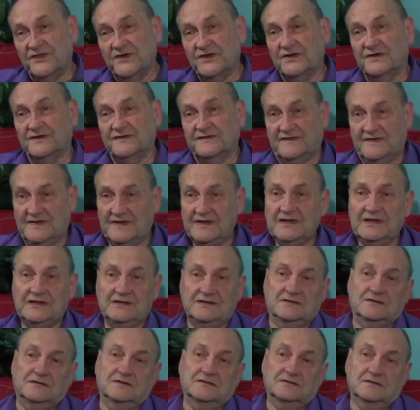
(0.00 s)

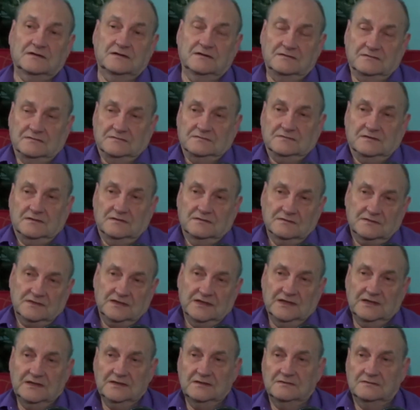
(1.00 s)
13. Oh,
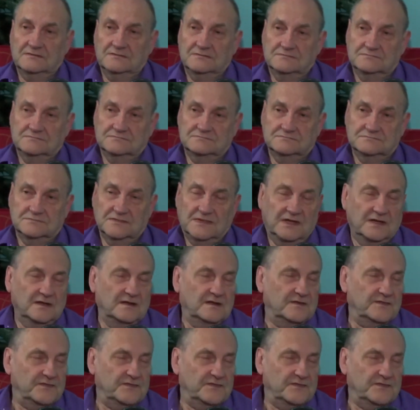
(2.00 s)
okay. Yeah.